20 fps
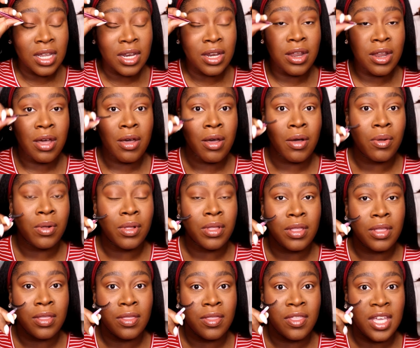Now
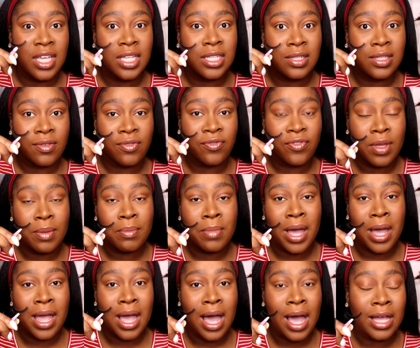these fit
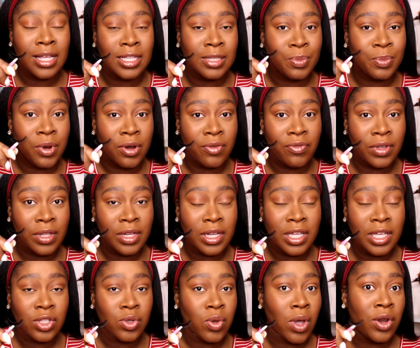my eyes
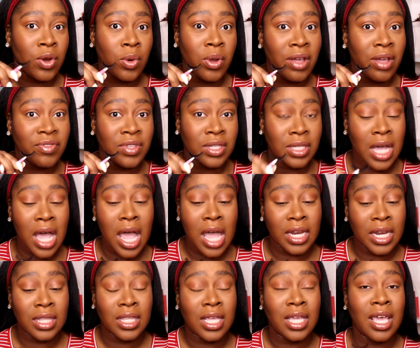perfectly, so I don't have to cut
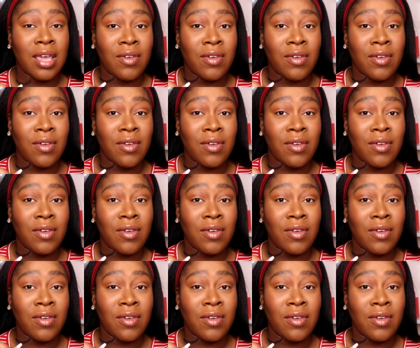anything.